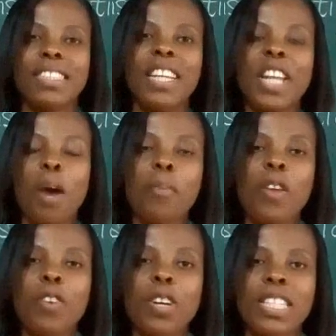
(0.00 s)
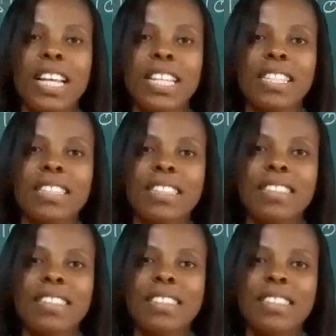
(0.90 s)
in our previous lesson.
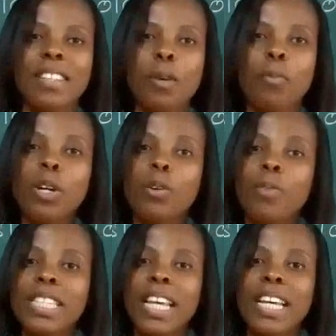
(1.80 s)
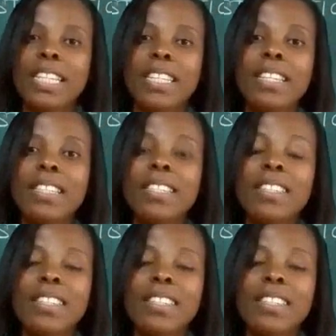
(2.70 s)
What did we say it is?